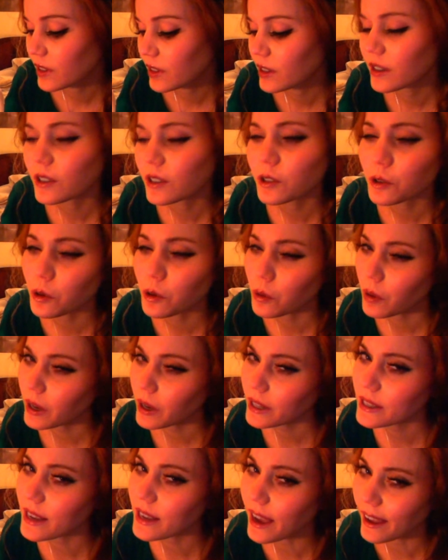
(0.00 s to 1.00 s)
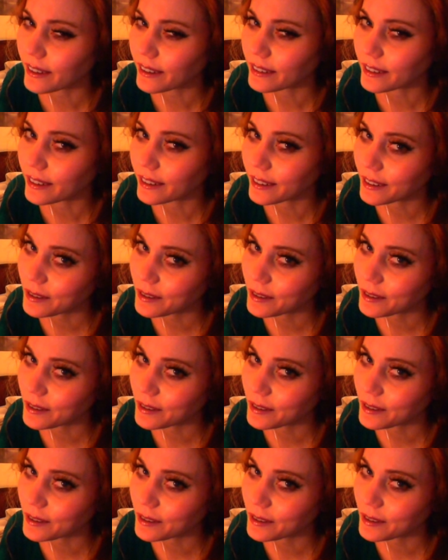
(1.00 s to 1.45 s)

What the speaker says: It's quite handy.